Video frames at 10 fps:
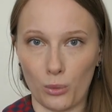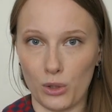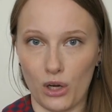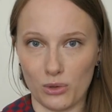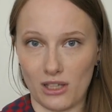
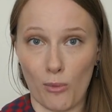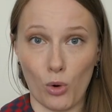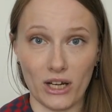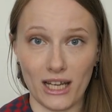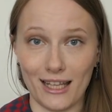you know,
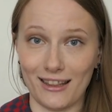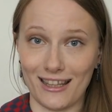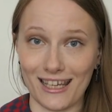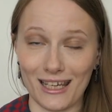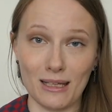someone in
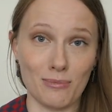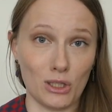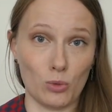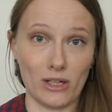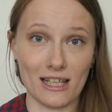the
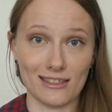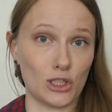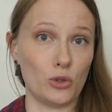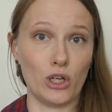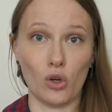mid 20th
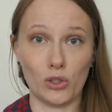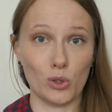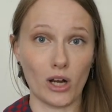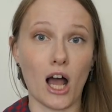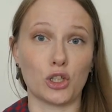century going
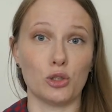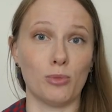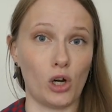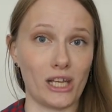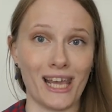to a costume
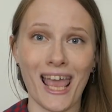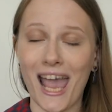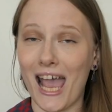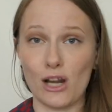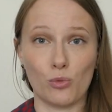party
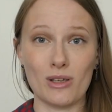and